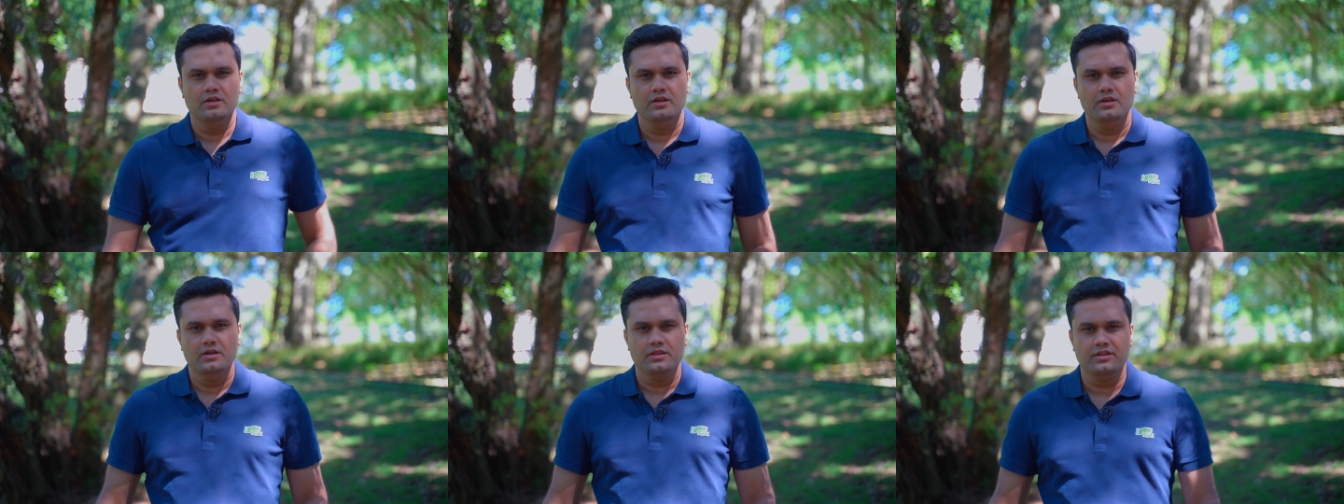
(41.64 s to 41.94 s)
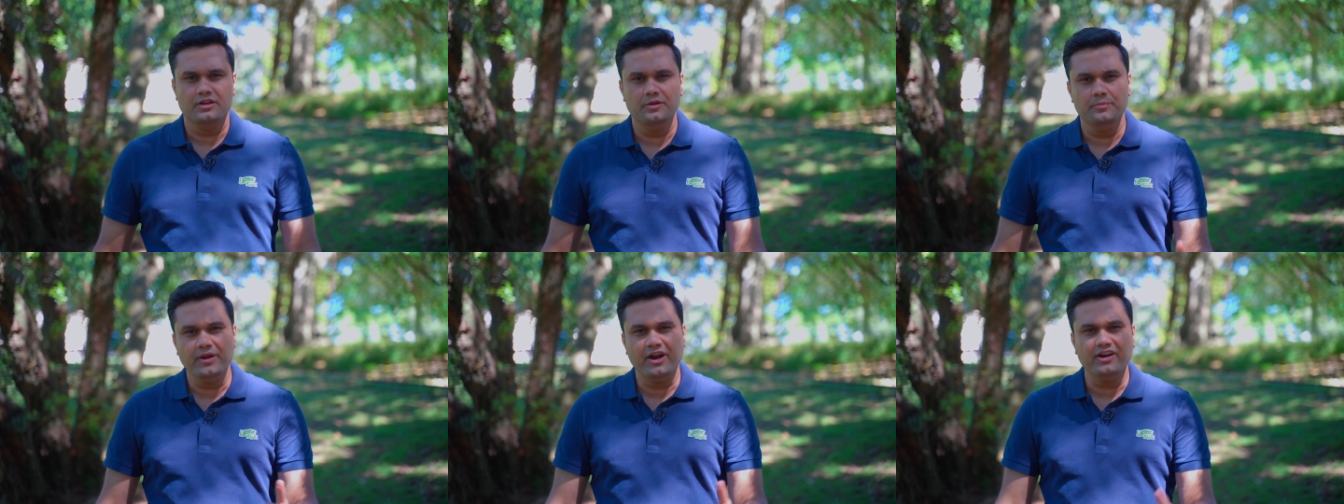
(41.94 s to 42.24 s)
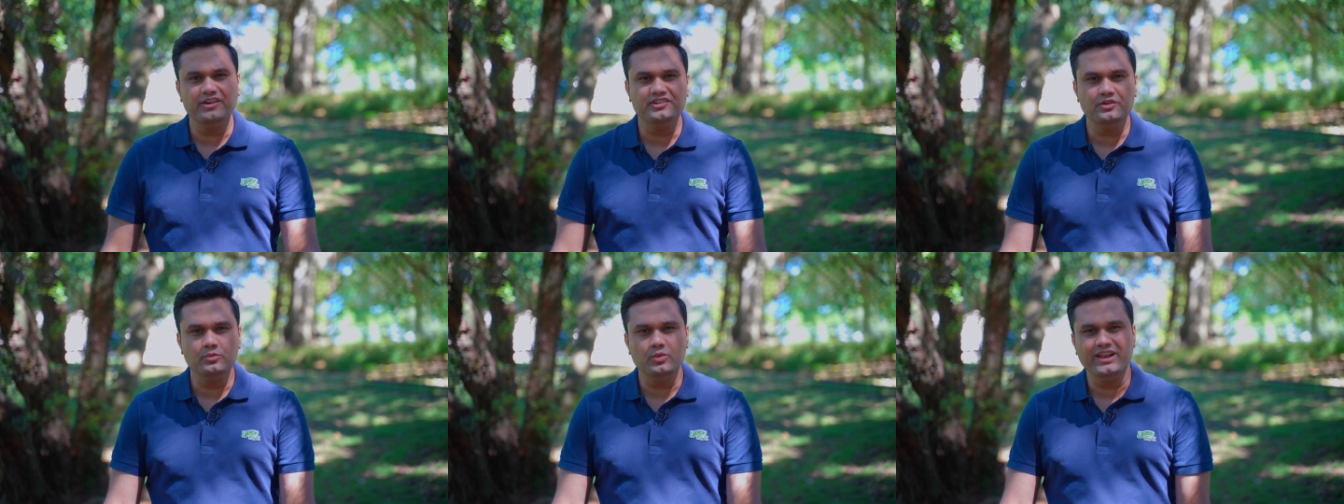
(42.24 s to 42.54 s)
The
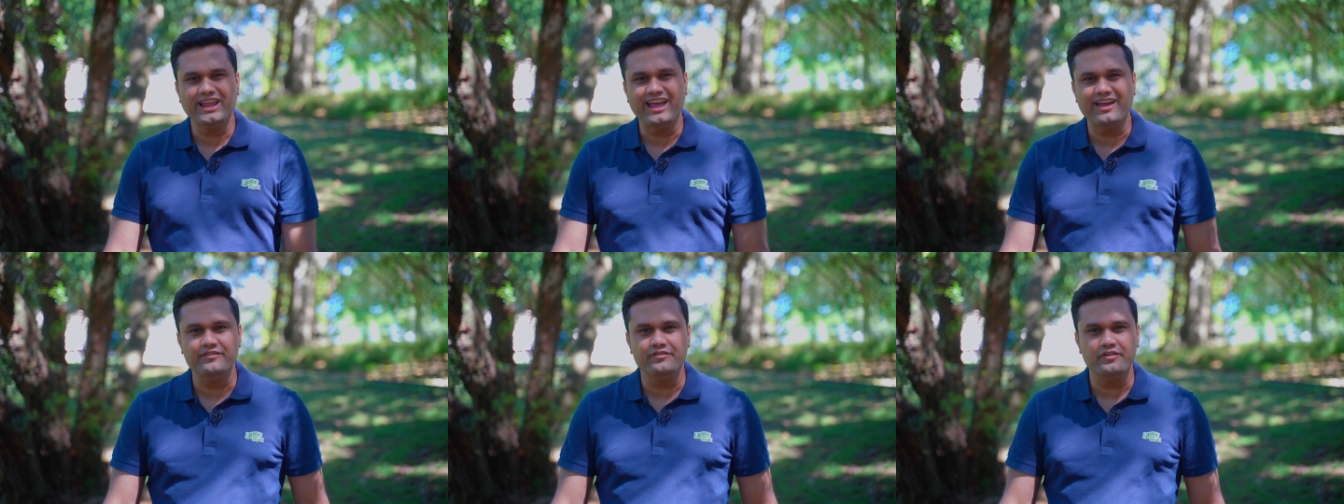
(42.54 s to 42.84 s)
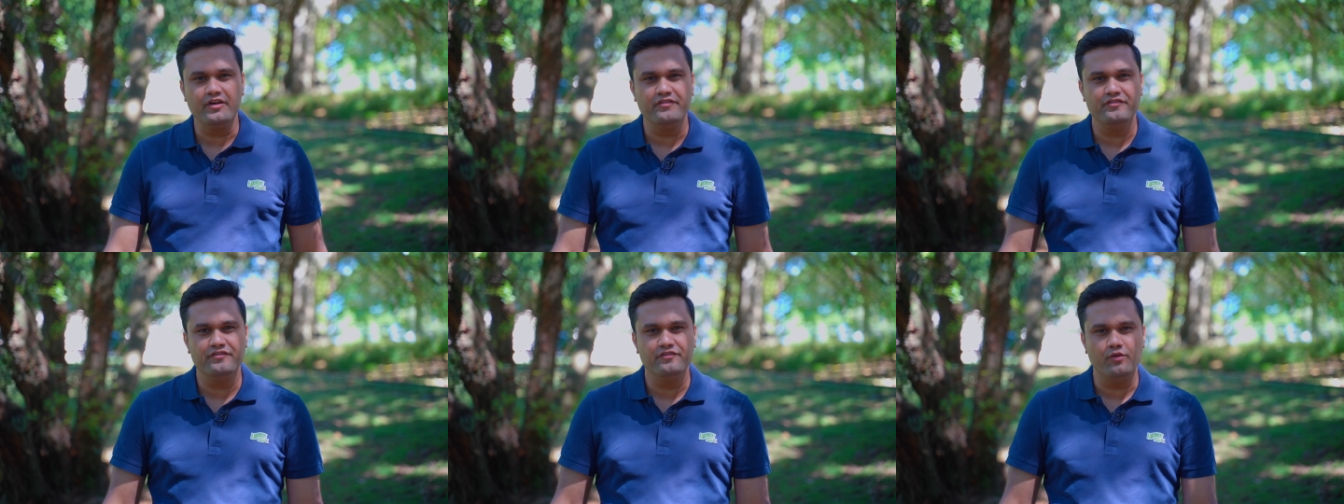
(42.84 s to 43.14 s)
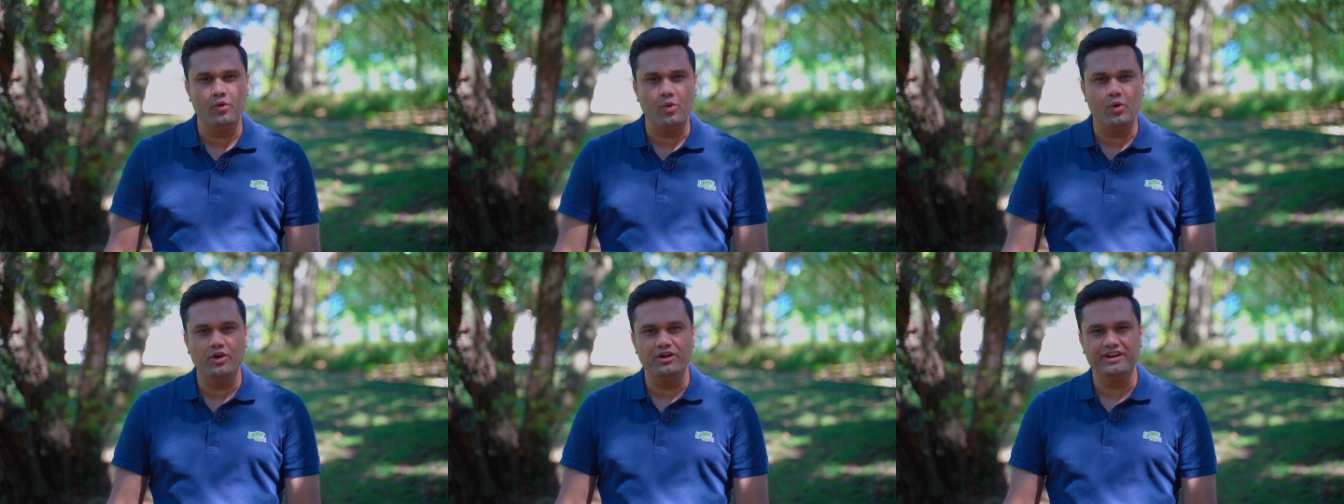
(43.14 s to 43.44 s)
comparison will have
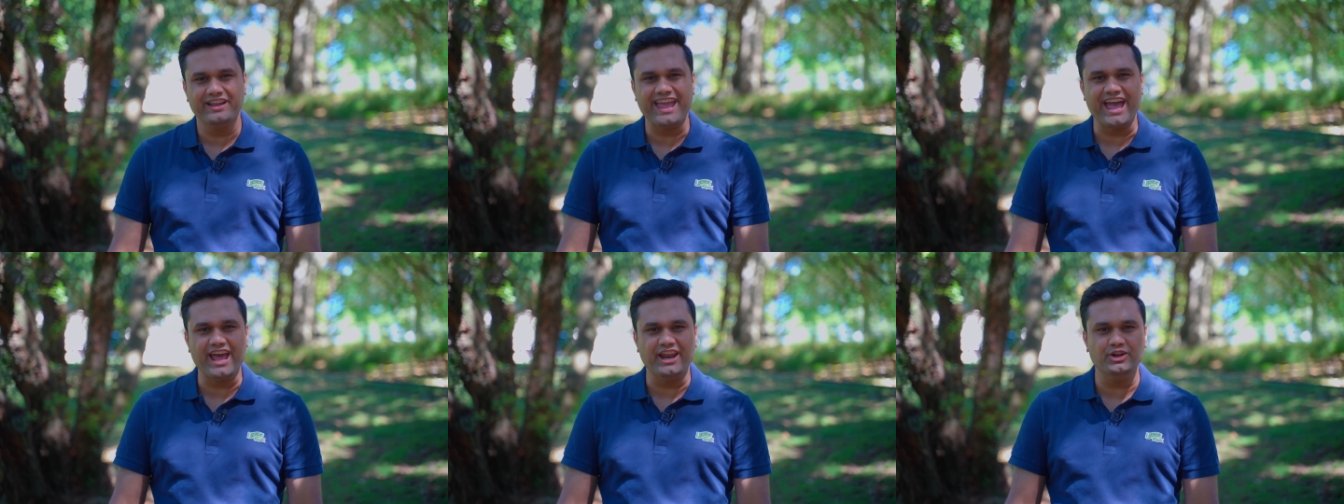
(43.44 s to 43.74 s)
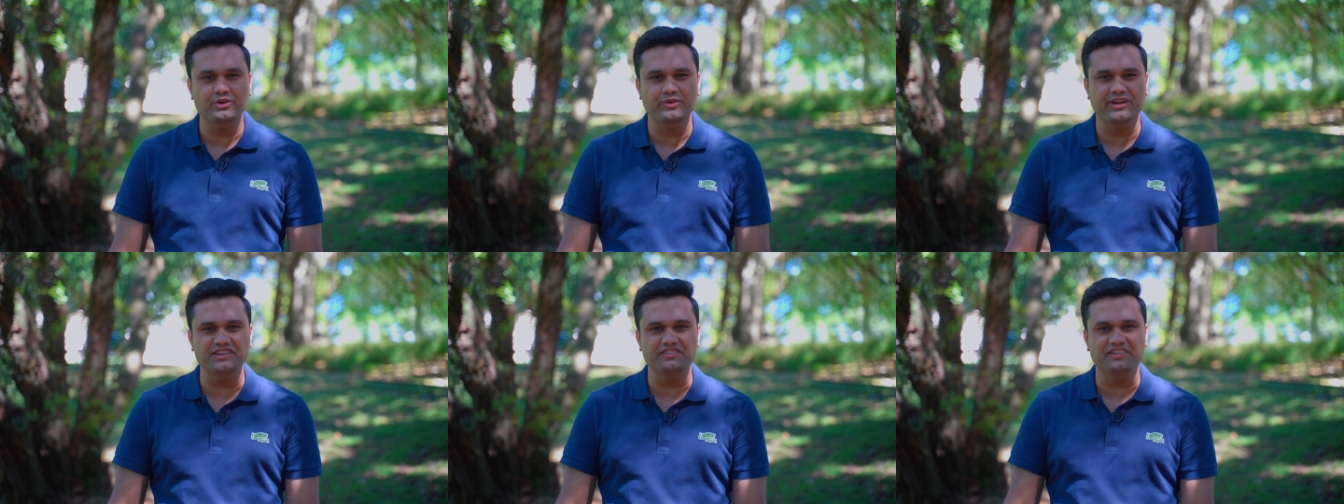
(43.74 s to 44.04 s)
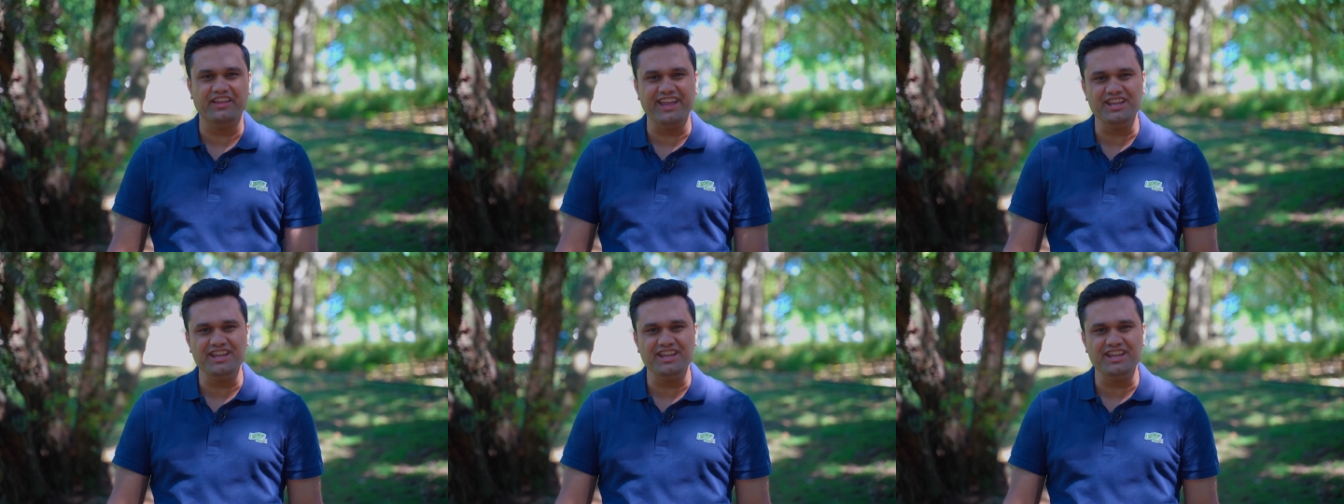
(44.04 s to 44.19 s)
4 categories.